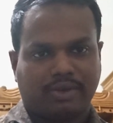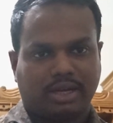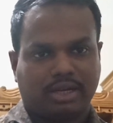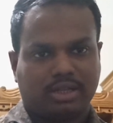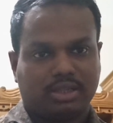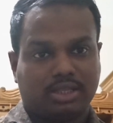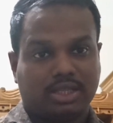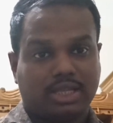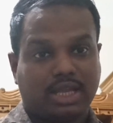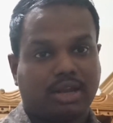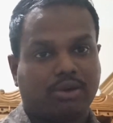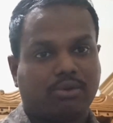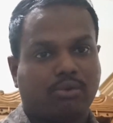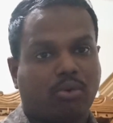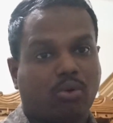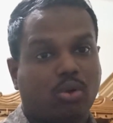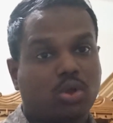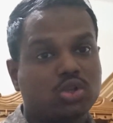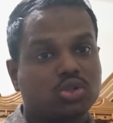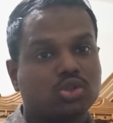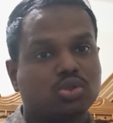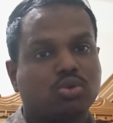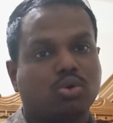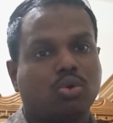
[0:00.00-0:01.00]
but they are
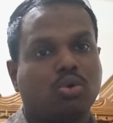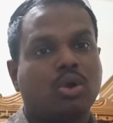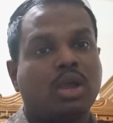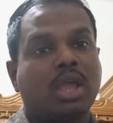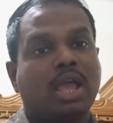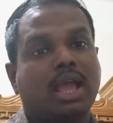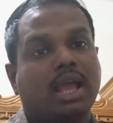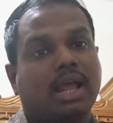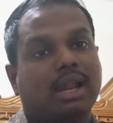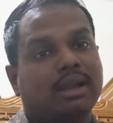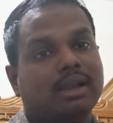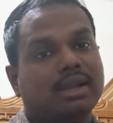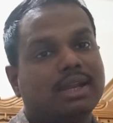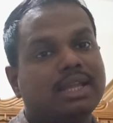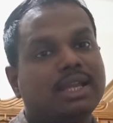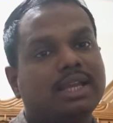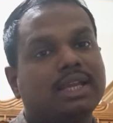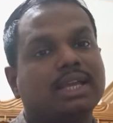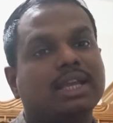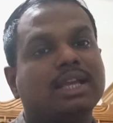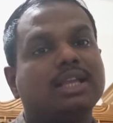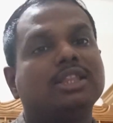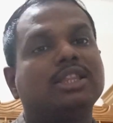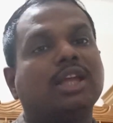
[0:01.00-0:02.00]
also
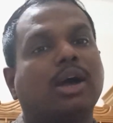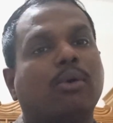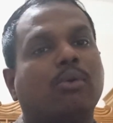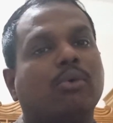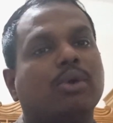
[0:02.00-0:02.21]
linking the